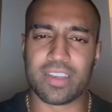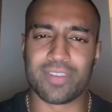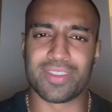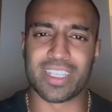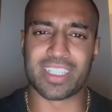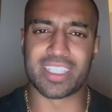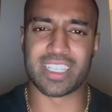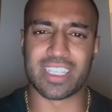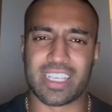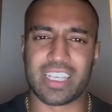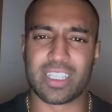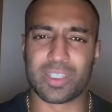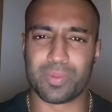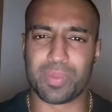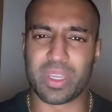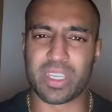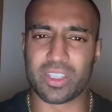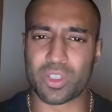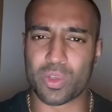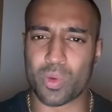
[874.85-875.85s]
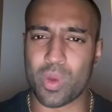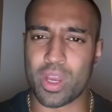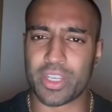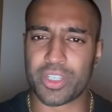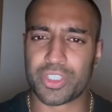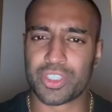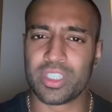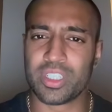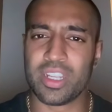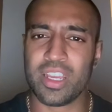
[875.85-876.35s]
If this is his biggest
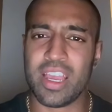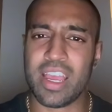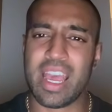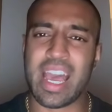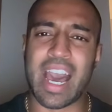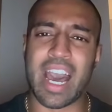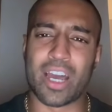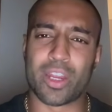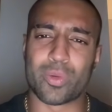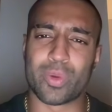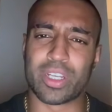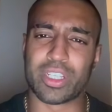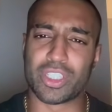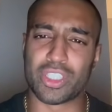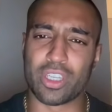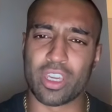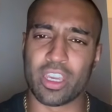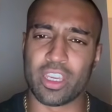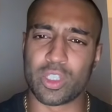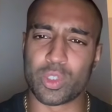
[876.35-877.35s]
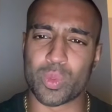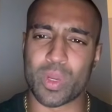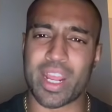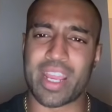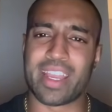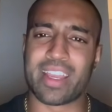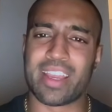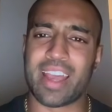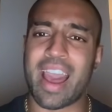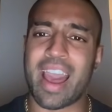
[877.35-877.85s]
question, how do I change what I